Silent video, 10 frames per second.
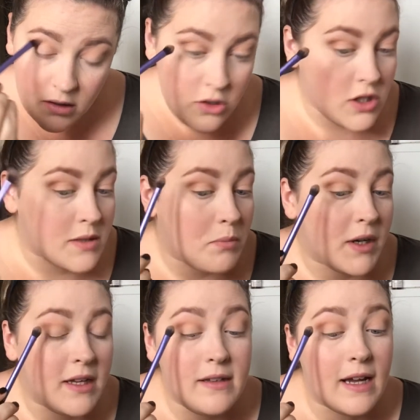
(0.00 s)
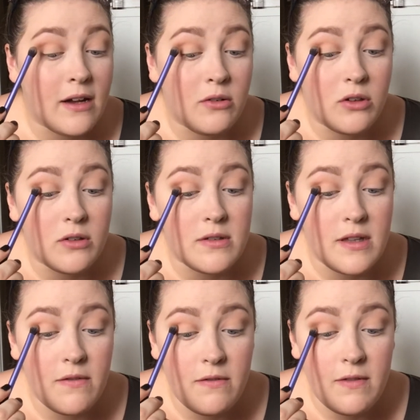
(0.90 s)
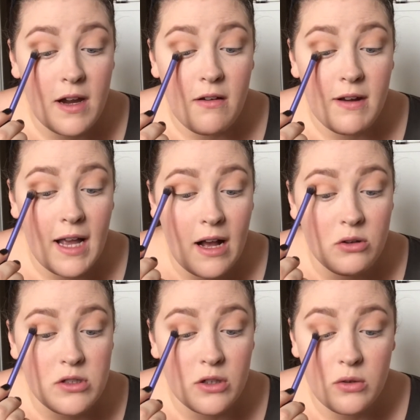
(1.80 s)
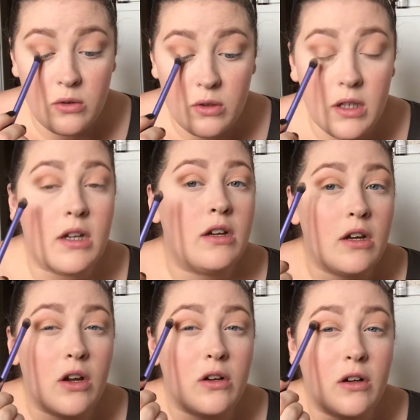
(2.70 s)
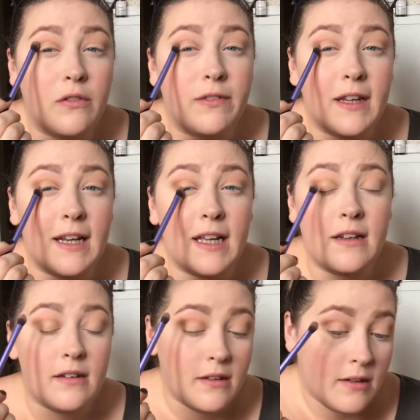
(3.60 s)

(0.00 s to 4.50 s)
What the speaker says: And just bring it down onto the very outer corner of the lid.